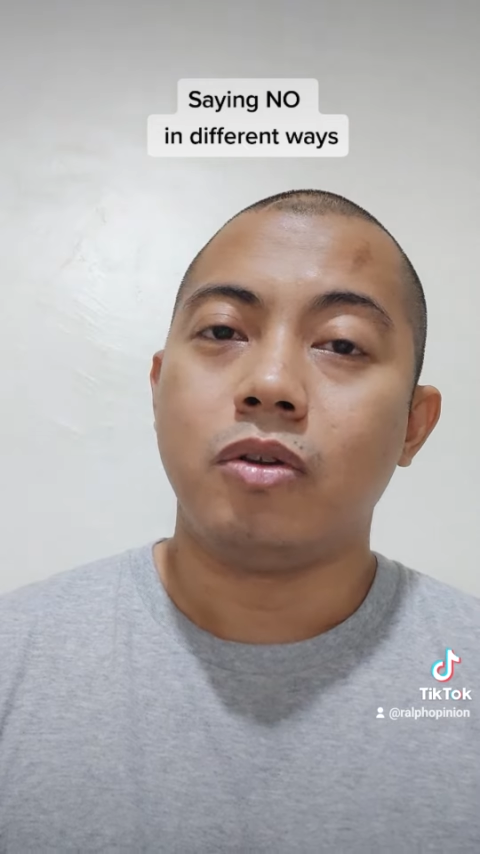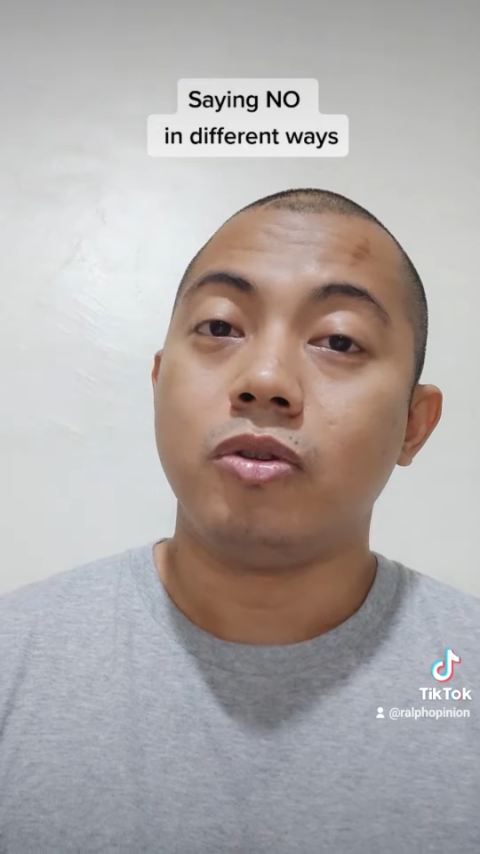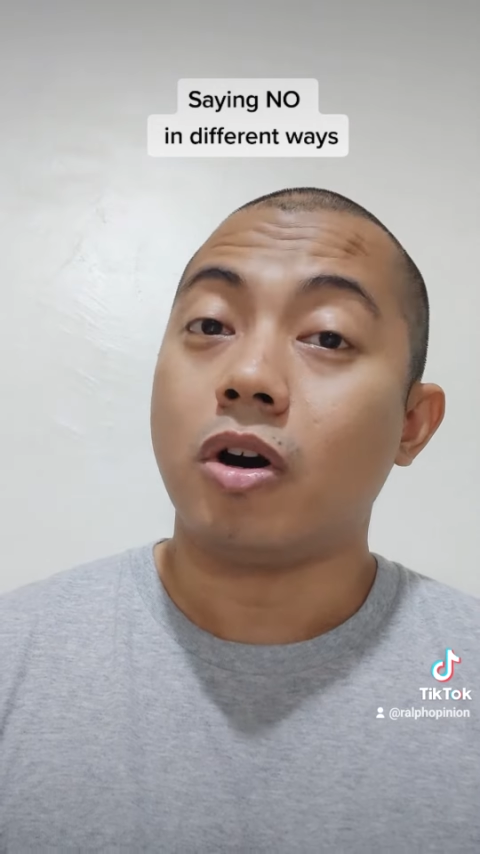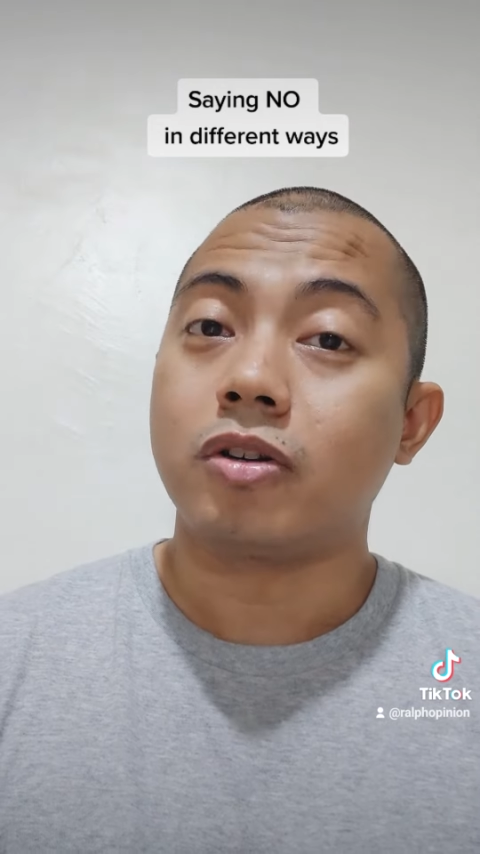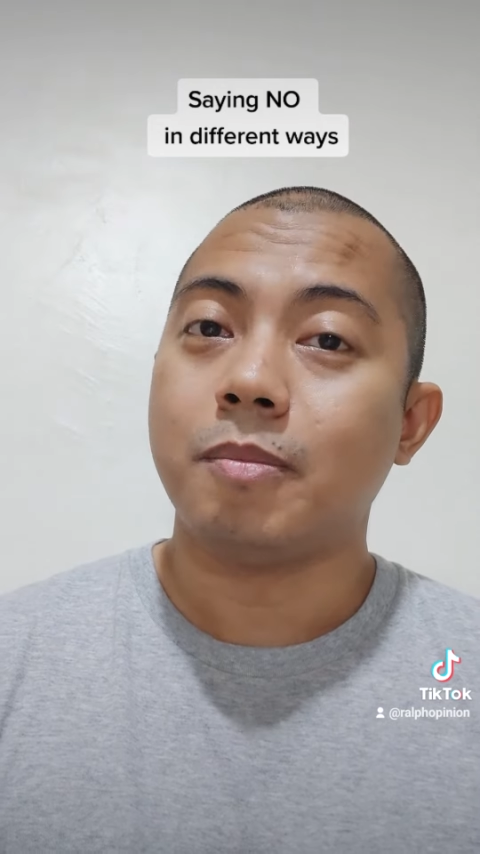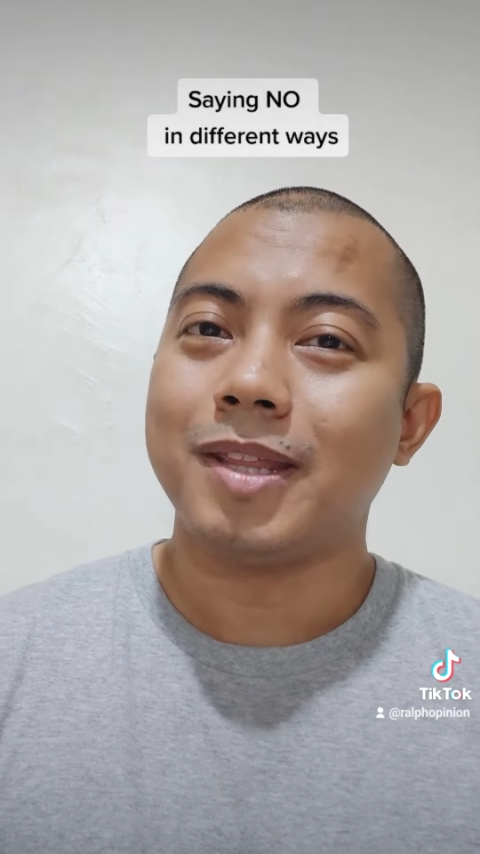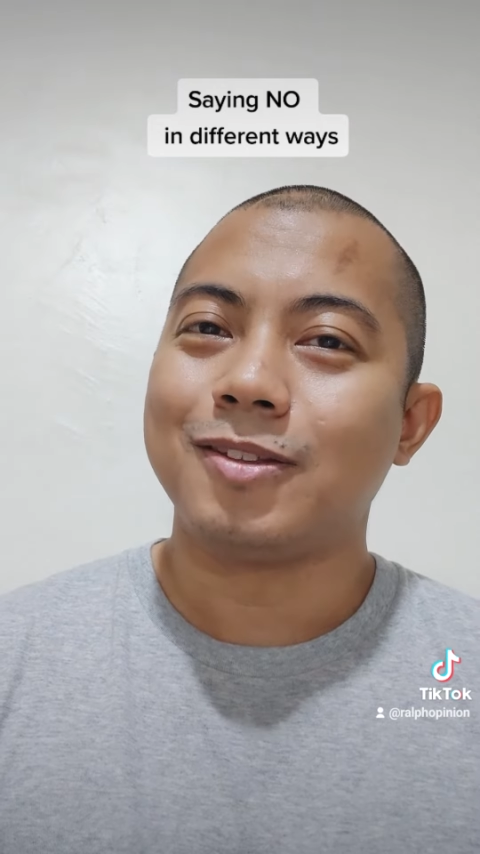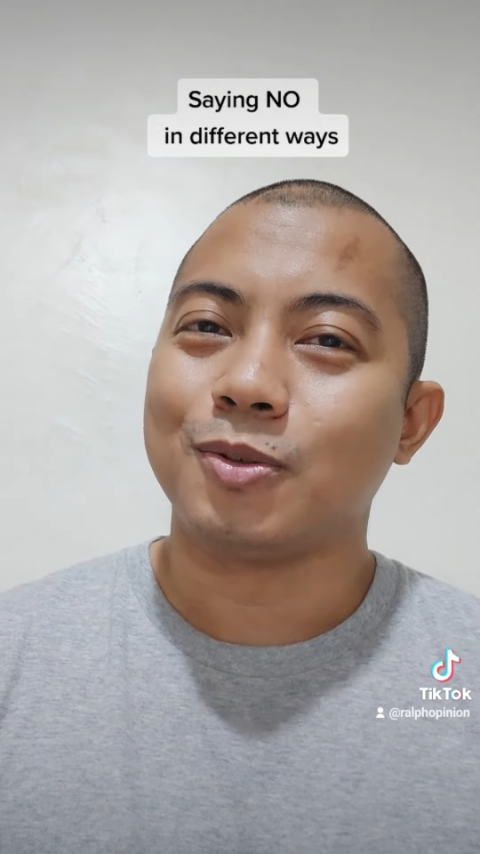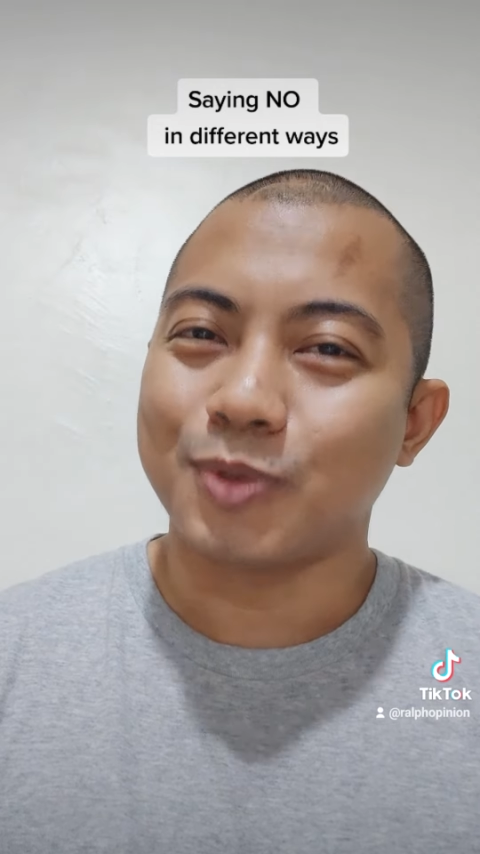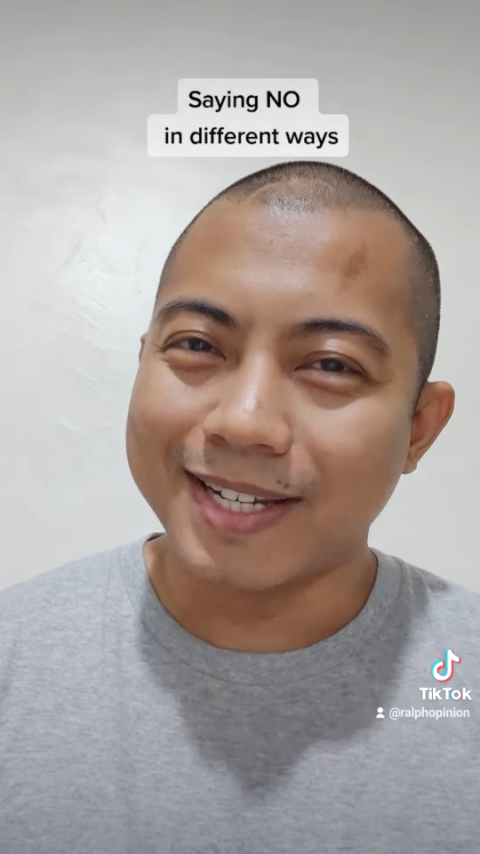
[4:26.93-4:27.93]

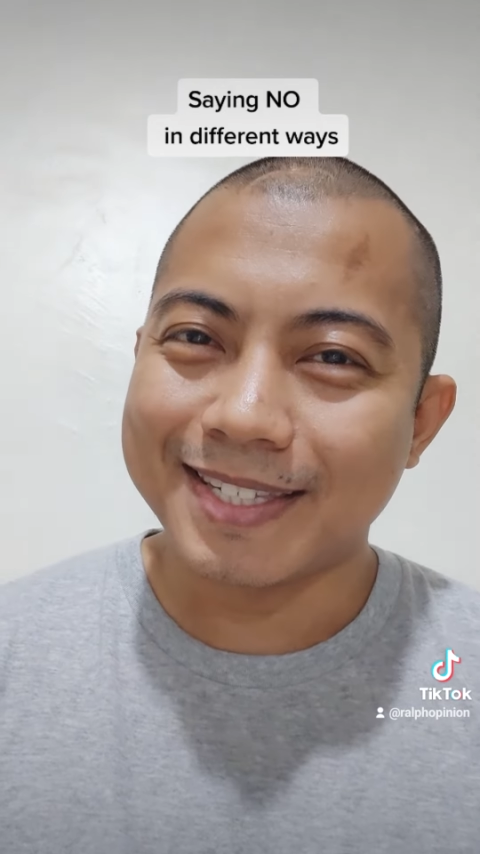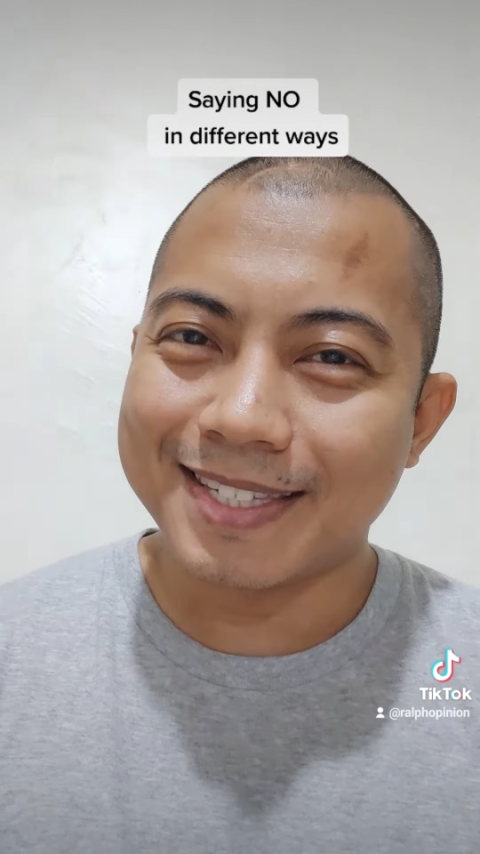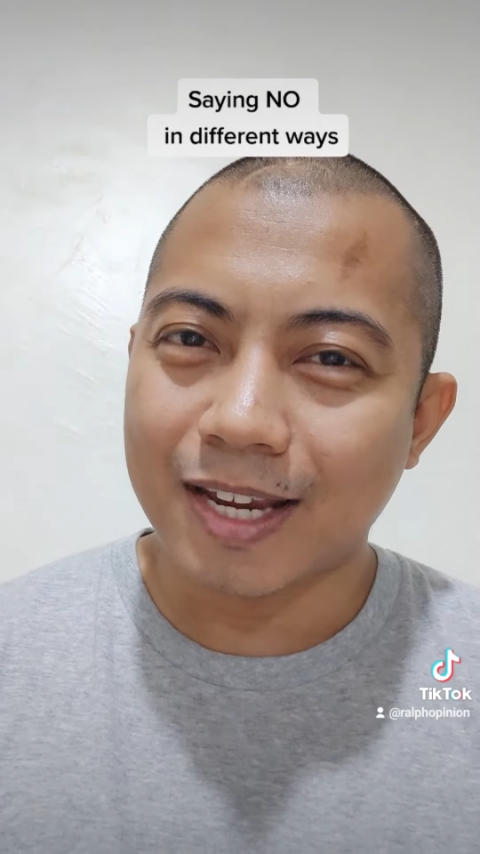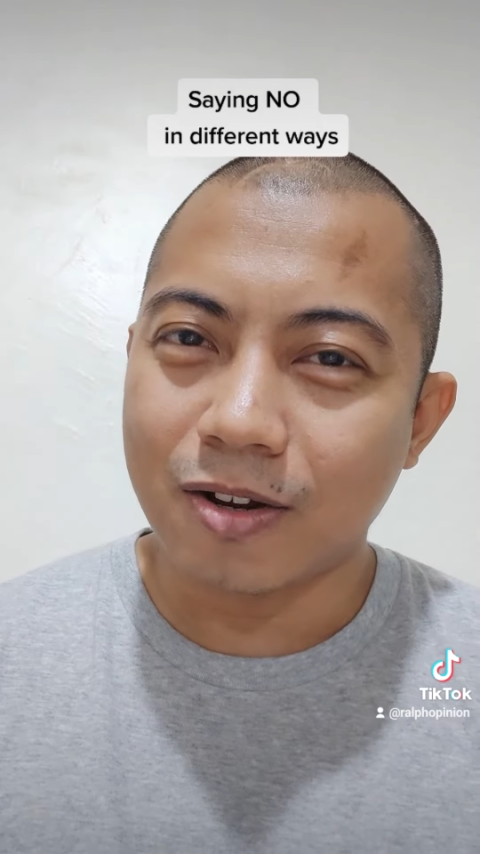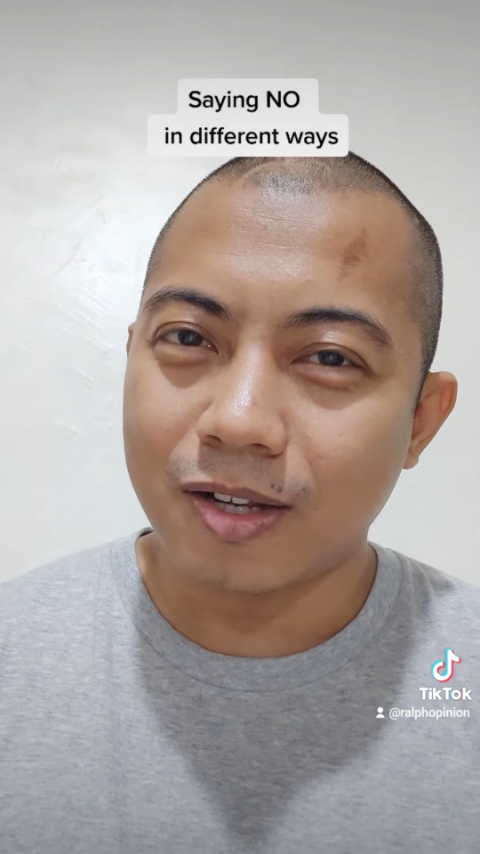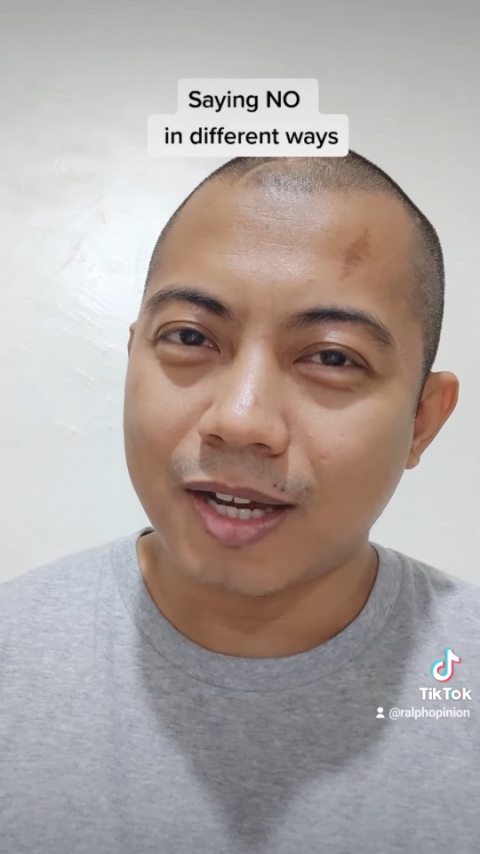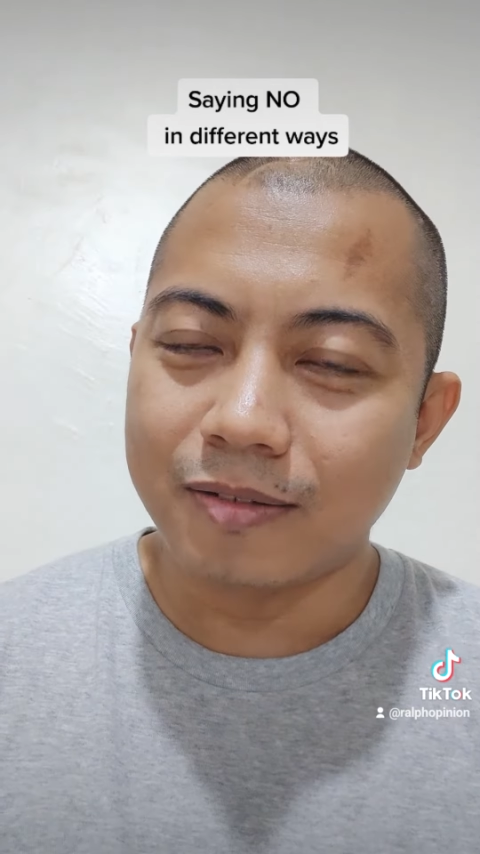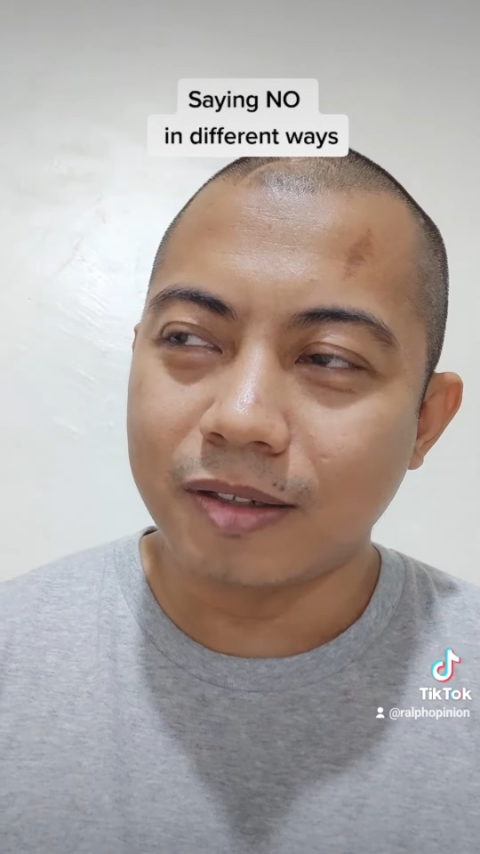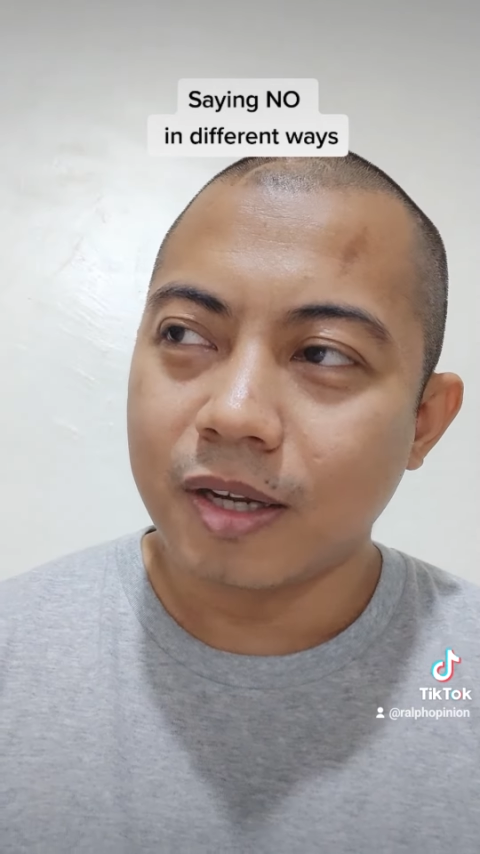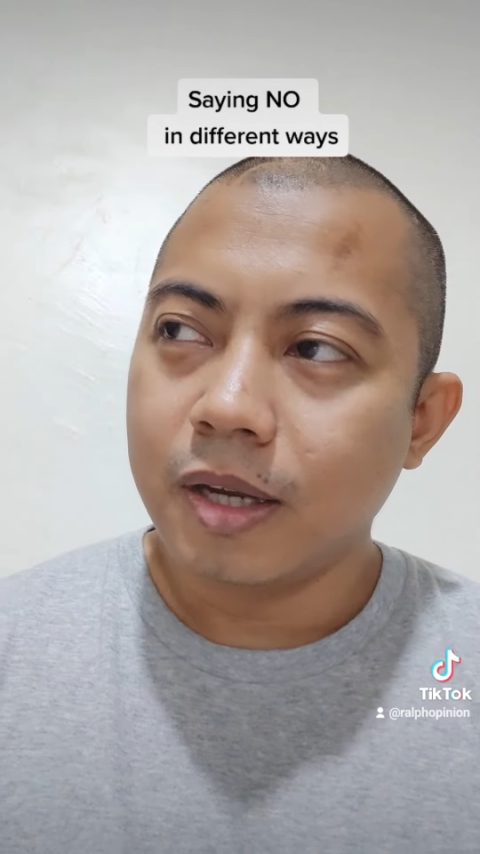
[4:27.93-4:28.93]
document the risks I call
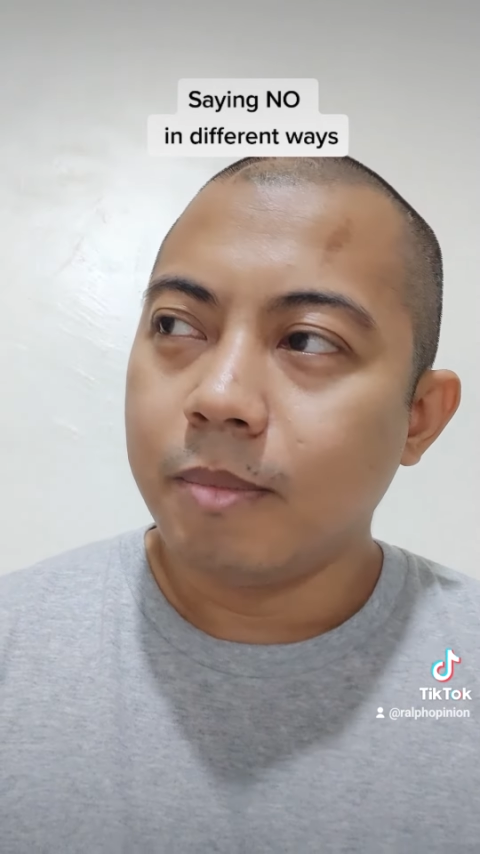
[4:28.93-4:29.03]
out,